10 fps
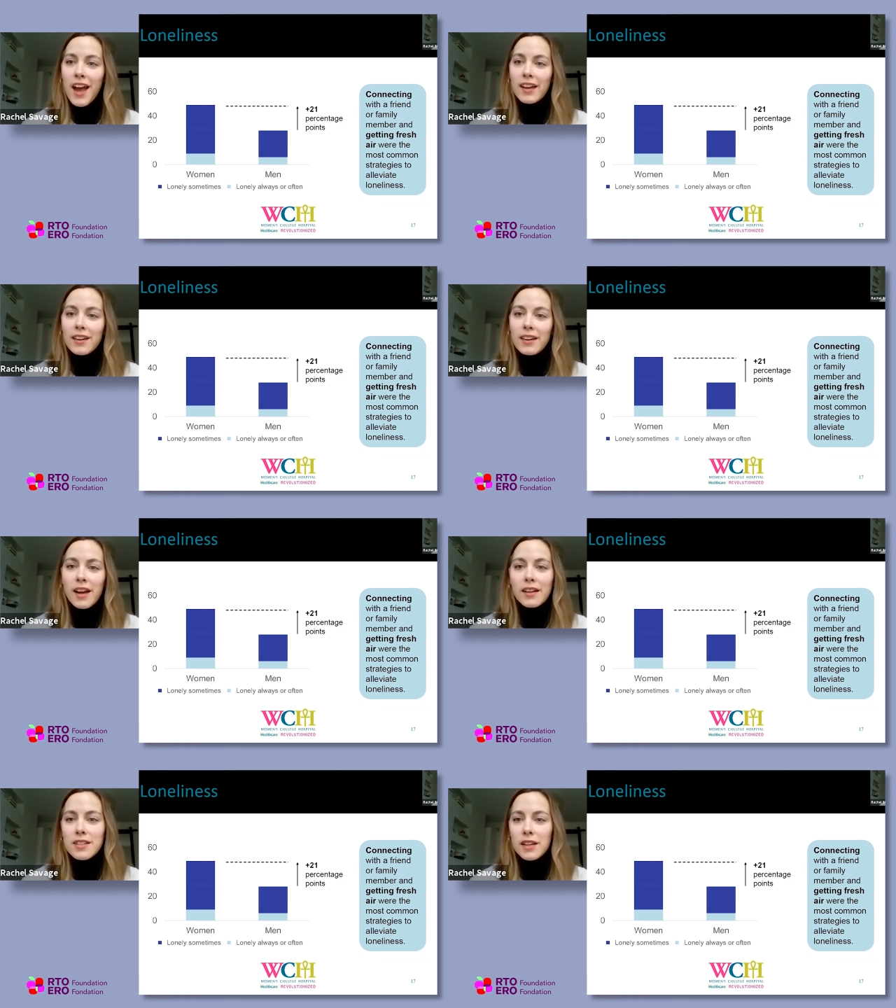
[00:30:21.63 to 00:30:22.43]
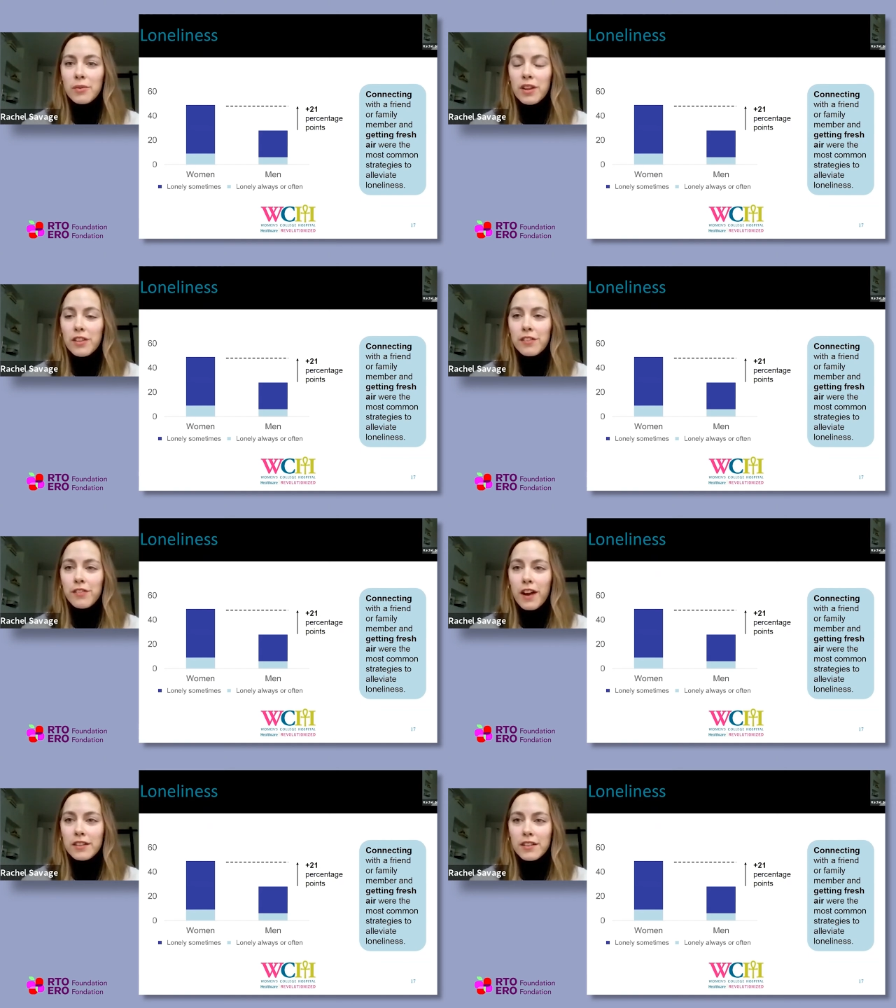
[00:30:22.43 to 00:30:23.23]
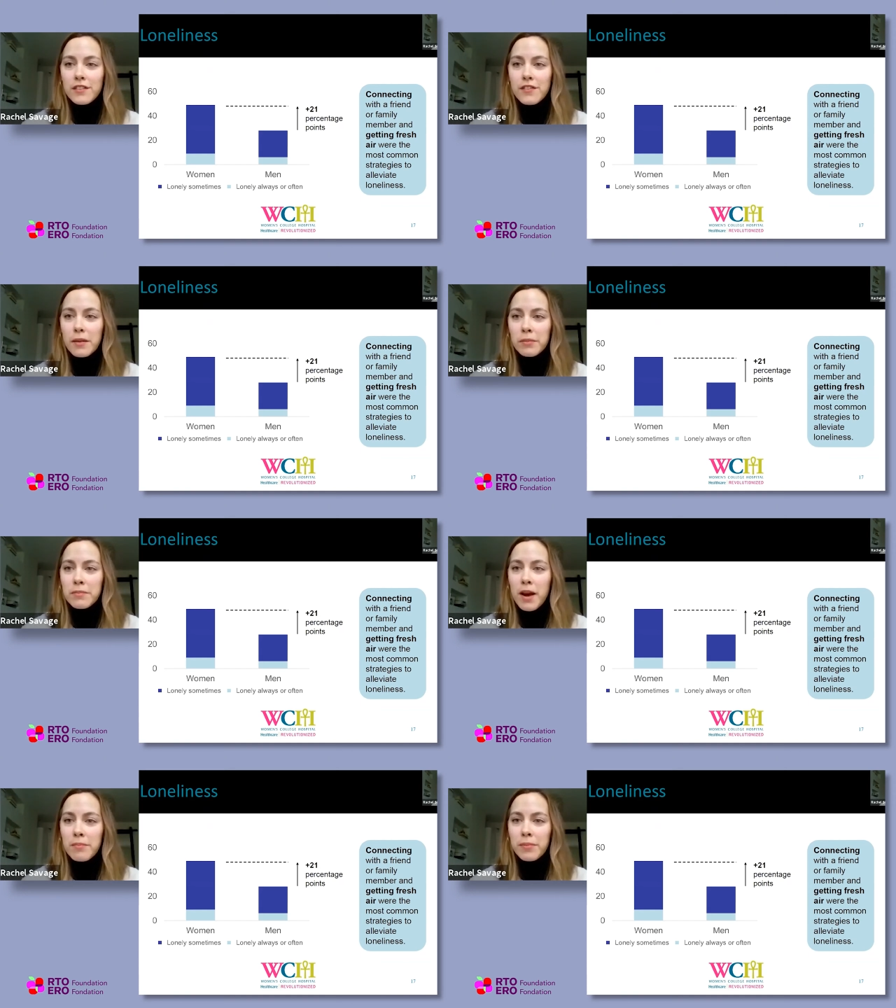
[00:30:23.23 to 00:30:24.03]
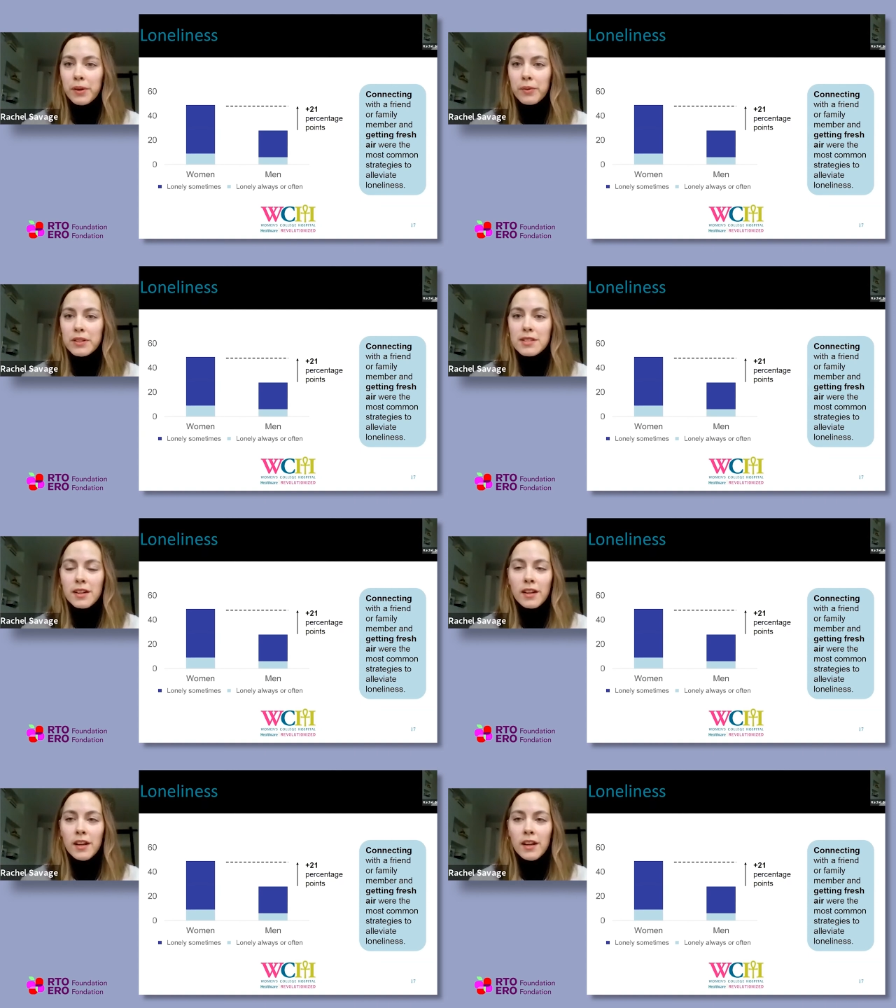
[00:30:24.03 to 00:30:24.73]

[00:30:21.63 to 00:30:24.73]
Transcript: And connecting with a friend and family member was,